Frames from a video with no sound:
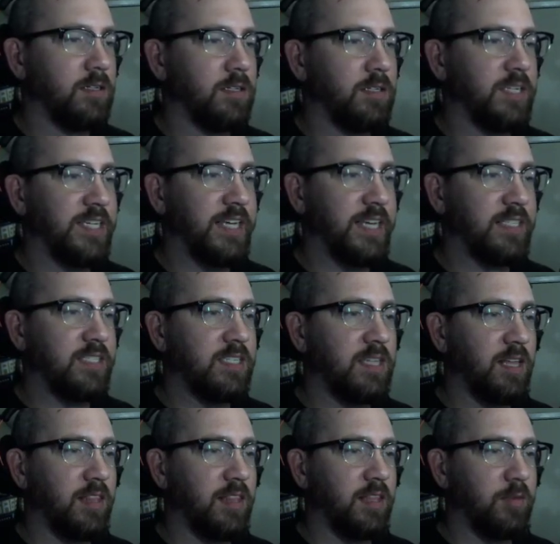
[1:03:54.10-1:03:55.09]
He has
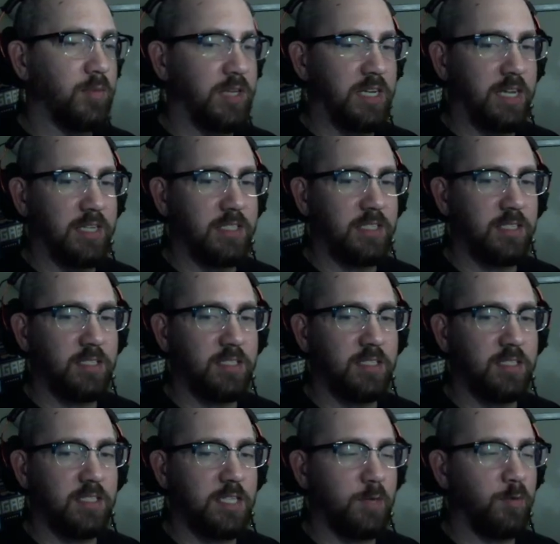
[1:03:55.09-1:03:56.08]
nothing but nice things
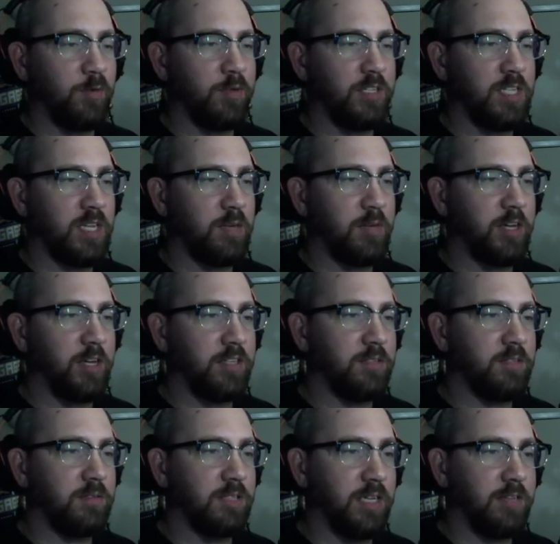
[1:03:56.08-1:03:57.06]
to say about
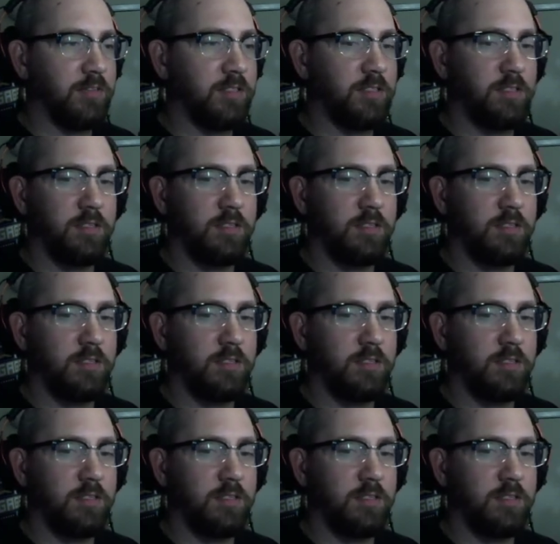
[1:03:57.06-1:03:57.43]
you, David.